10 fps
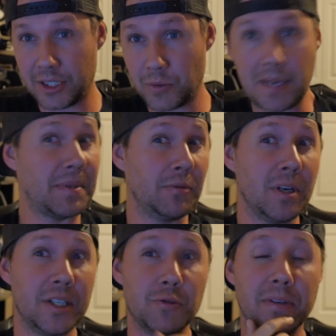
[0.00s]
So I've been
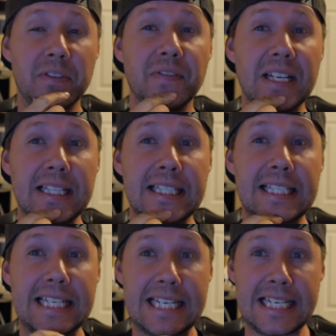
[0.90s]
running drift events
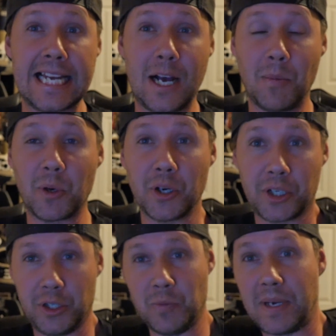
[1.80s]
in
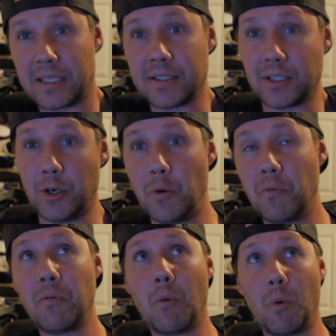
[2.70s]
Albuquerque, New Mexico
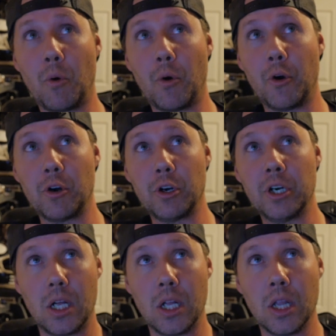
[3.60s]
for
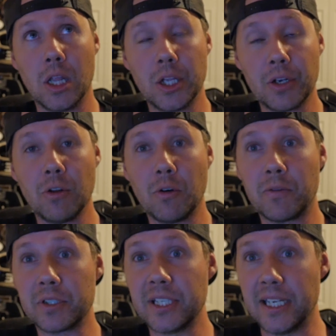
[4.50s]
a little
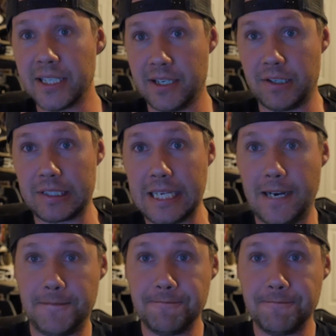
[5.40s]
over 10 years now.